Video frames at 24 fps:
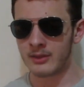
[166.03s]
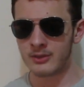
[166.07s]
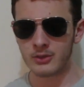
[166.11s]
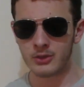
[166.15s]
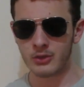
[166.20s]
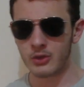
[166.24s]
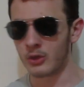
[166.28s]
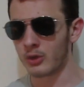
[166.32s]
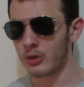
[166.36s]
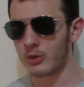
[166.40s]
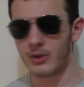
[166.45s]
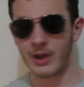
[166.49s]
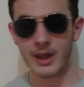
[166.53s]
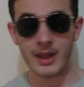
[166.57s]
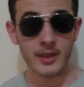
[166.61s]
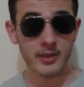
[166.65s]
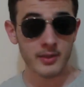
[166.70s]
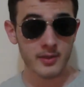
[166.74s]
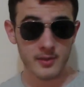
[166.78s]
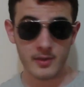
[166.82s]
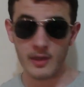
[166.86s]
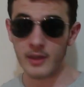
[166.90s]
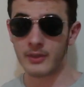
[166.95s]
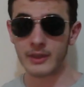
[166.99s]

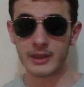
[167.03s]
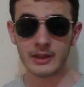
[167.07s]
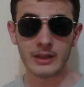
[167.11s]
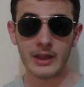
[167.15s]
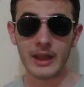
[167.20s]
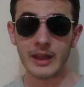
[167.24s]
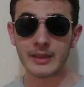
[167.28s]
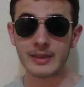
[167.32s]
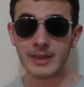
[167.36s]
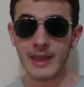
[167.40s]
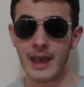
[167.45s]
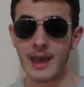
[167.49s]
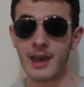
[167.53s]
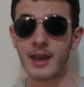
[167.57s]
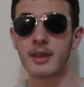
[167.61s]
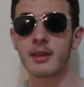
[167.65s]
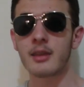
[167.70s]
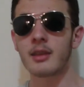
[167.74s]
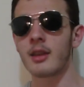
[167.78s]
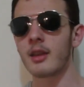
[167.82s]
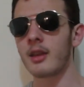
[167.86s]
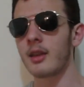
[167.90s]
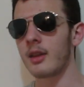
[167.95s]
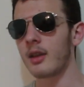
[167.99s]
$2,000, something like that,